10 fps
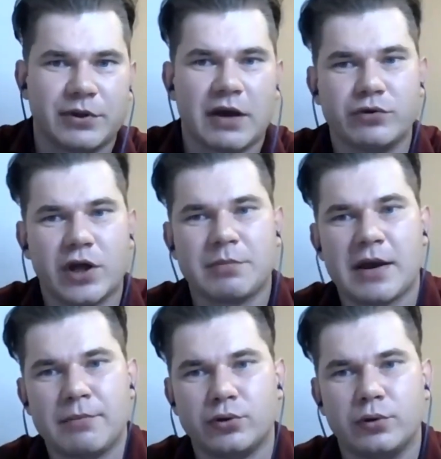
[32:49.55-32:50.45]
but I would not be
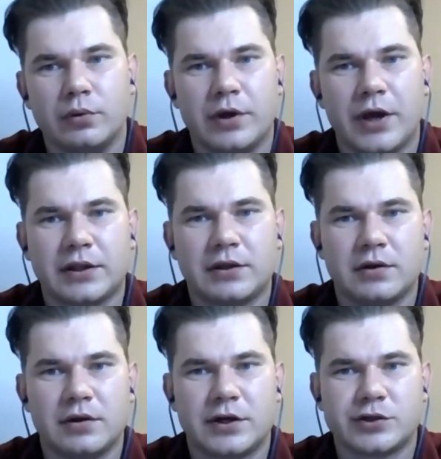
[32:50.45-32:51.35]
able to get
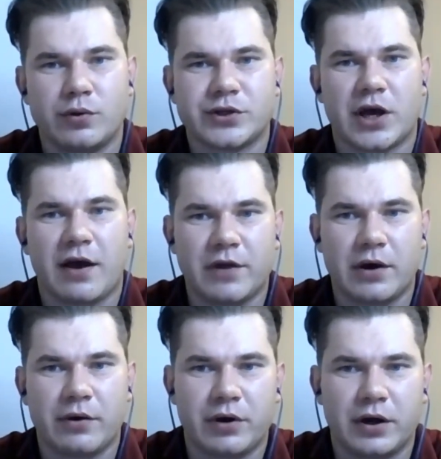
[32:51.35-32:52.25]
results I have
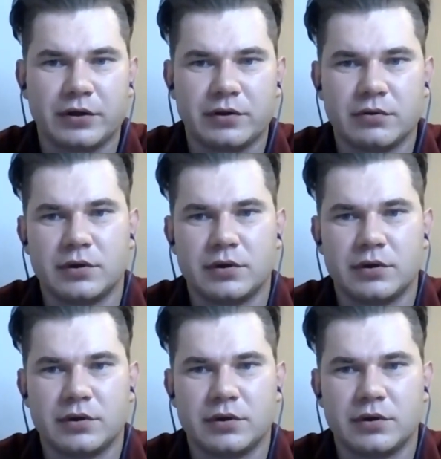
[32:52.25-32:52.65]
now, right?